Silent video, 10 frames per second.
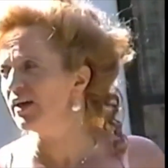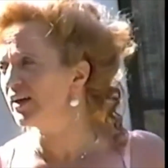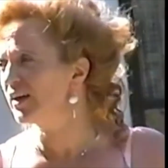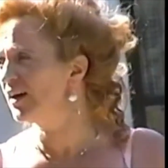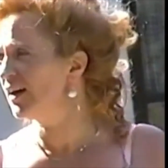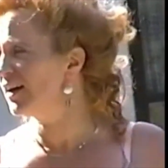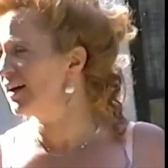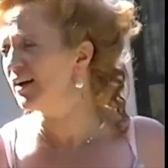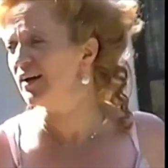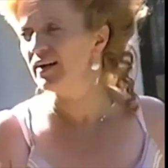Her video
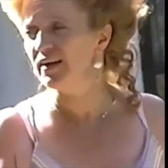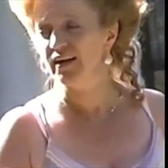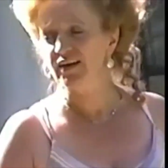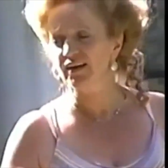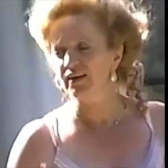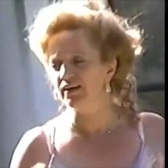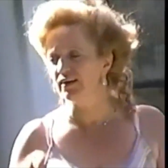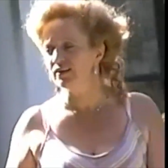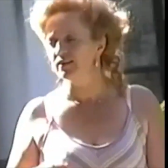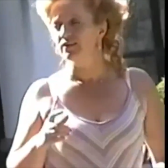for Hey Hey
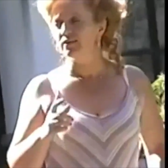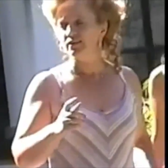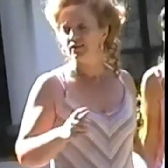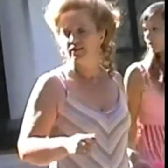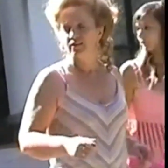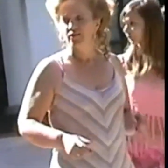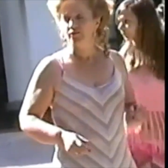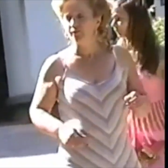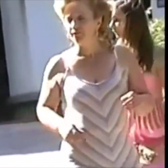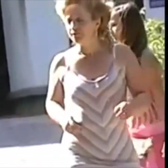Doktore gives a new meaning